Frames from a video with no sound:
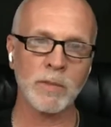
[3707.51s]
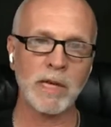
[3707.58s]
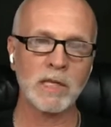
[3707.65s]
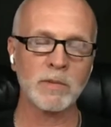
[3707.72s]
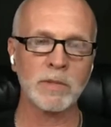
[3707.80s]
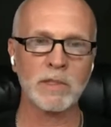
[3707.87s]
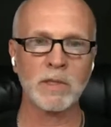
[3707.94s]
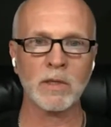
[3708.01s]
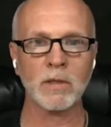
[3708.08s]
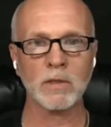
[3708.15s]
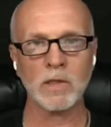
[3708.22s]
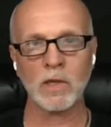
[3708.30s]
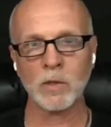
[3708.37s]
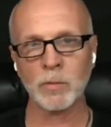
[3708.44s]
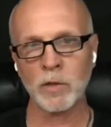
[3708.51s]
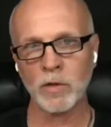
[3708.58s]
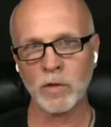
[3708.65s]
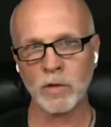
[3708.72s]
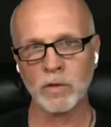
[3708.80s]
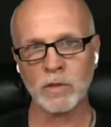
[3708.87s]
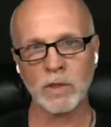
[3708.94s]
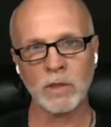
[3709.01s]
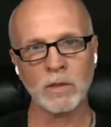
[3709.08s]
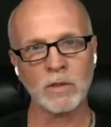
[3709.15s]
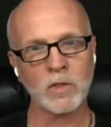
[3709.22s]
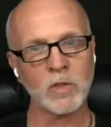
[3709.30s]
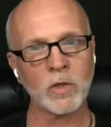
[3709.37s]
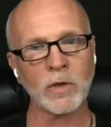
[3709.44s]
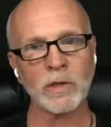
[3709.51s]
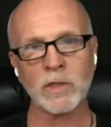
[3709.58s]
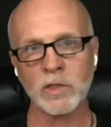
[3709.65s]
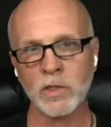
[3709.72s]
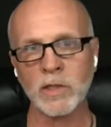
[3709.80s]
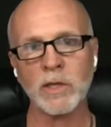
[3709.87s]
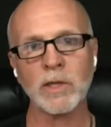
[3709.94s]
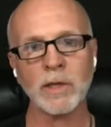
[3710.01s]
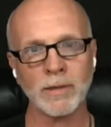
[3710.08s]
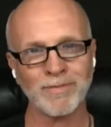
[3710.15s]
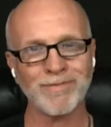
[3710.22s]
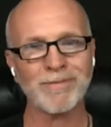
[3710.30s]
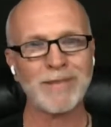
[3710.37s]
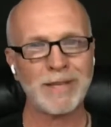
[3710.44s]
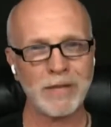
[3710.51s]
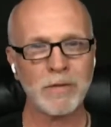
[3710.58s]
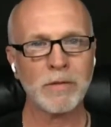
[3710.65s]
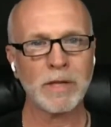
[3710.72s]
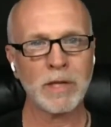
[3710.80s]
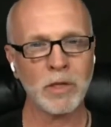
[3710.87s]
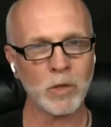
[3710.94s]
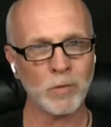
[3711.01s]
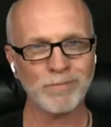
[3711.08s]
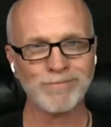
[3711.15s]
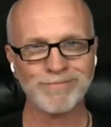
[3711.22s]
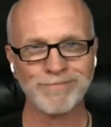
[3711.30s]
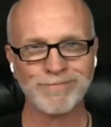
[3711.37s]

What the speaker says: management skills, entrepreneurial skills, join the GDN. Thank you.